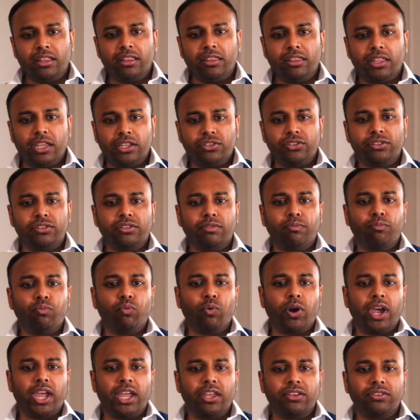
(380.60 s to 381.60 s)
These are some
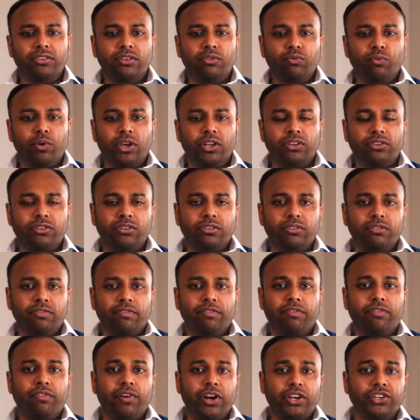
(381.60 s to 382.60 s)
ways in which
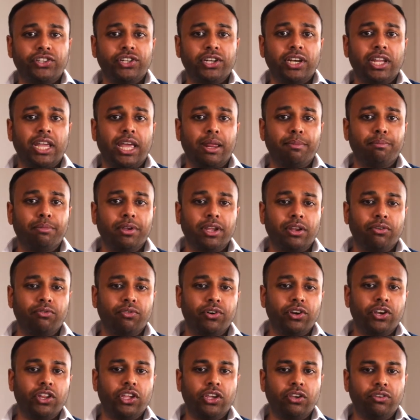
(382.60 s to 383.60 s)
friction can be
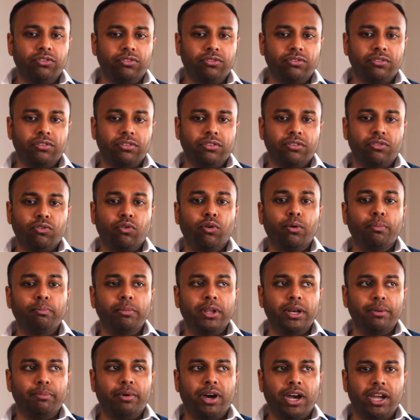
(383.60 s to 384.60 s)
reduced or
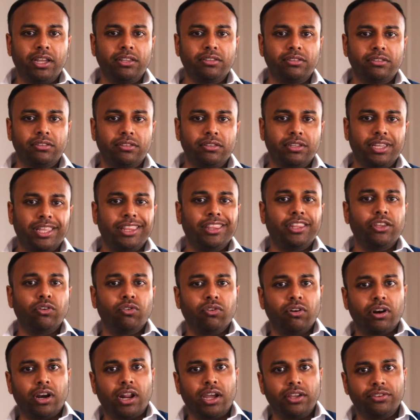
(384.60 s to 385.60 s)
minimized in the
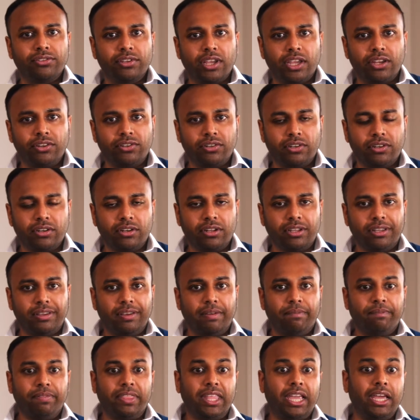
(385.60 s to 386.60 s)
organization,
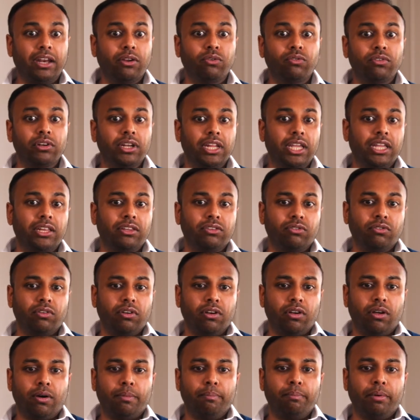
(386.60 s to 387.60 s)
and it will lead to a
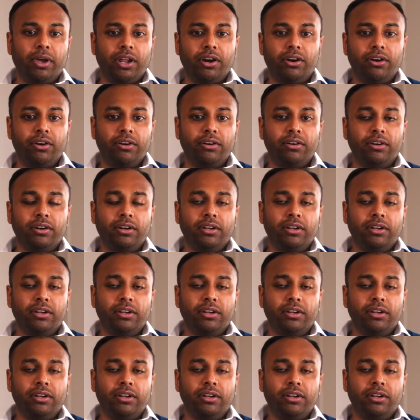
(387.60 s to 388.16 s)
lot better